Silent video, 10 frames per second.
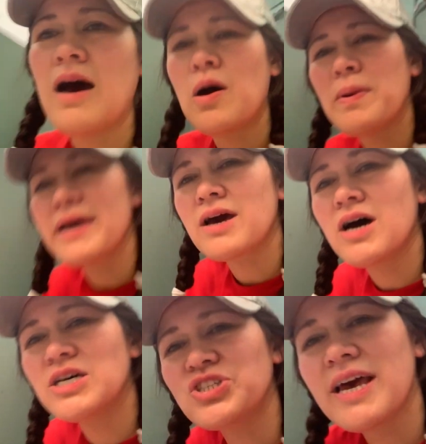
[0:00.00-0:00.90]
Oh my
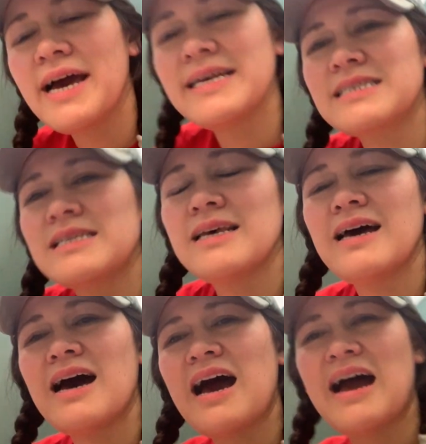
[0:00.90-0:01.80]
gosh, guys,
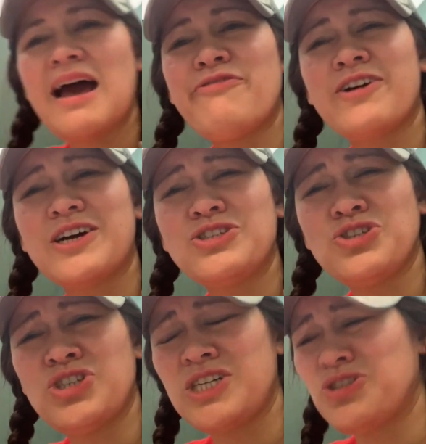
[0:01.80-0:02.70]
I forgot to
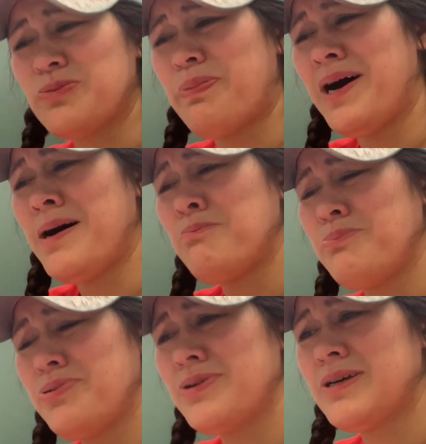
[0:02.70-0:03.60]
charge the pump.